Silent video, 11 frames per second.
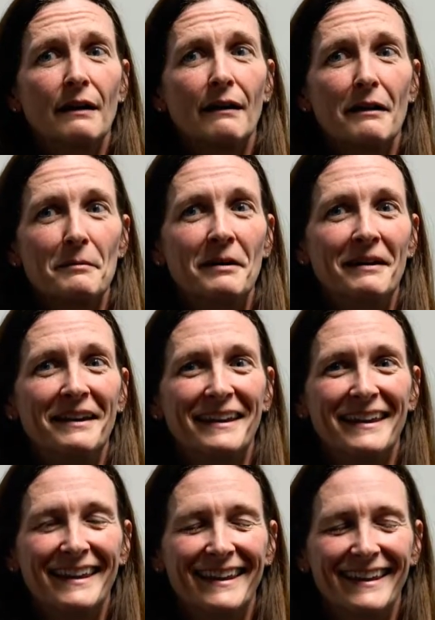Um,
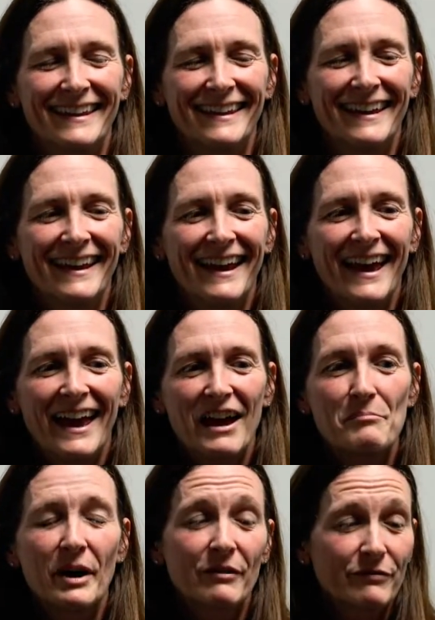
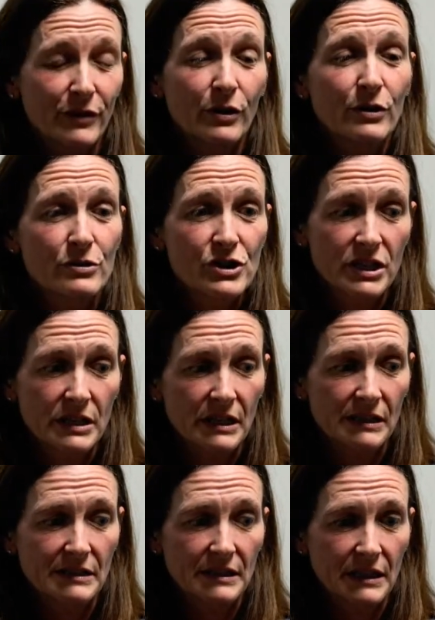but for her, she
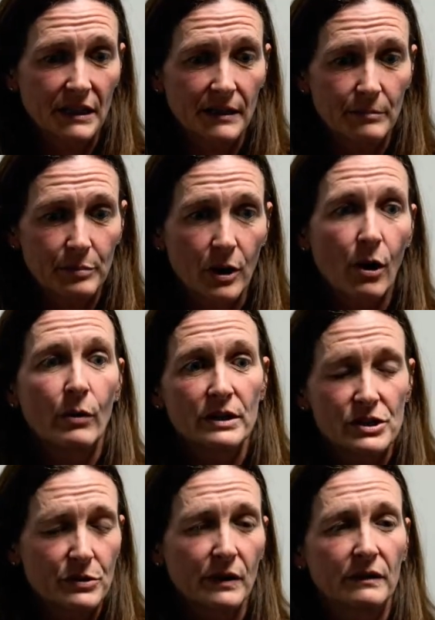needed to keep
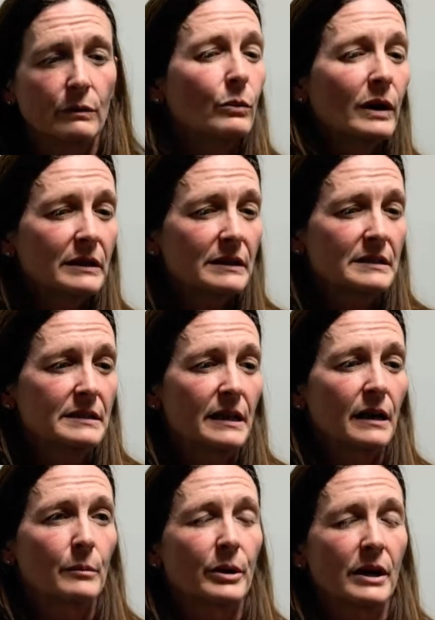going. She wasn't willing to
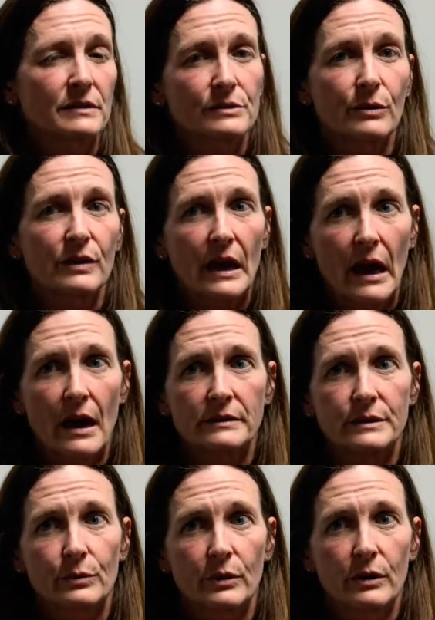take a break. So they had
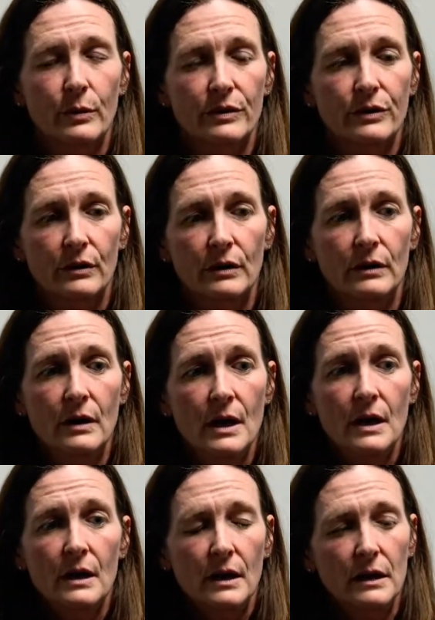to work with her
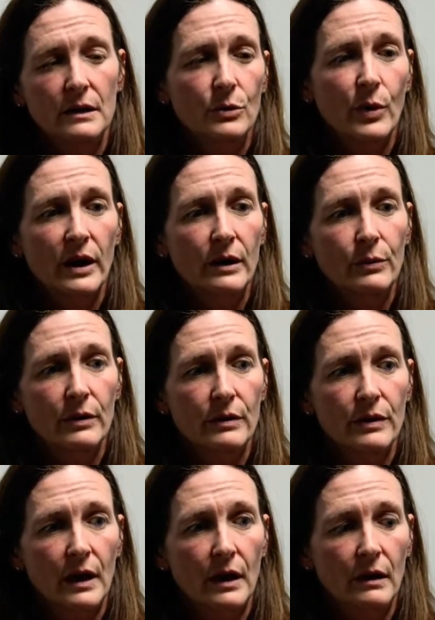in a way where
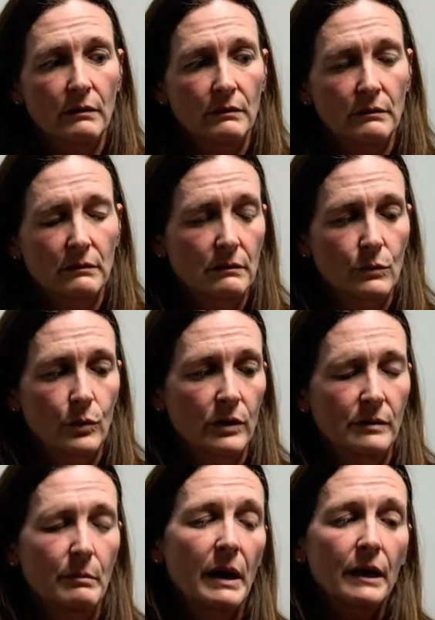they
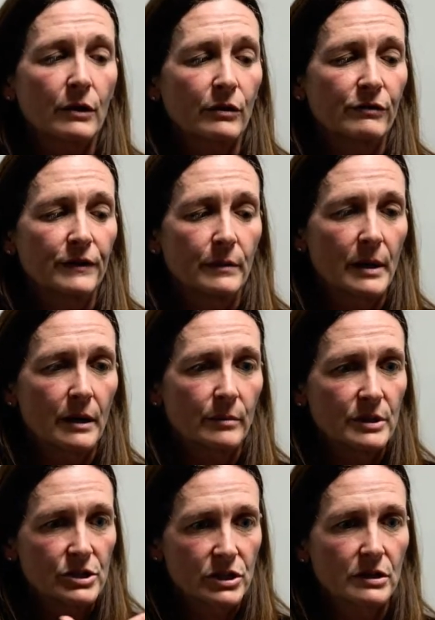would make her feel better,
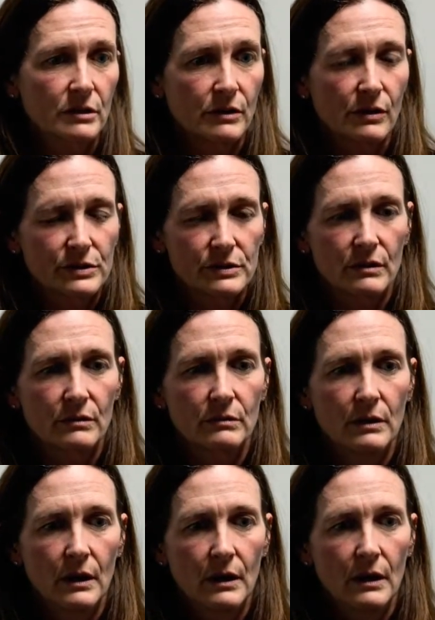but she could also
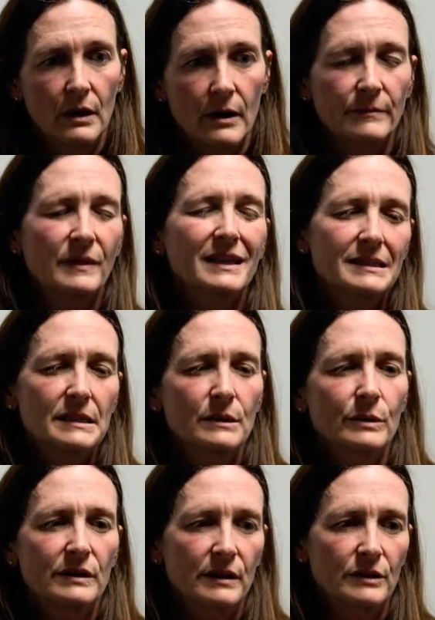um, like
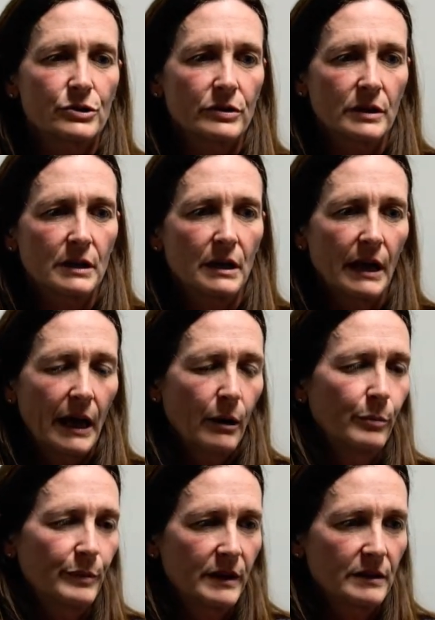deal with the injury,
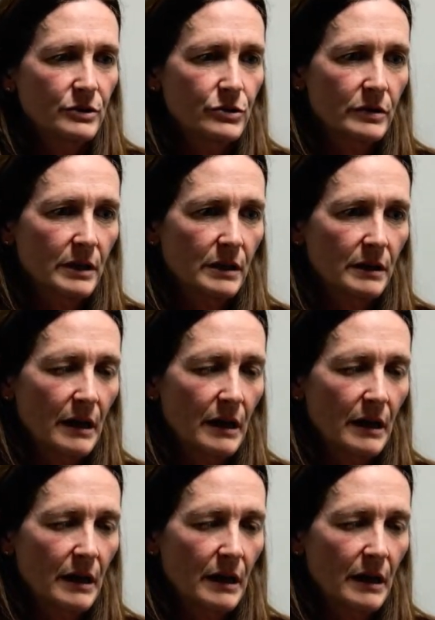help the injury,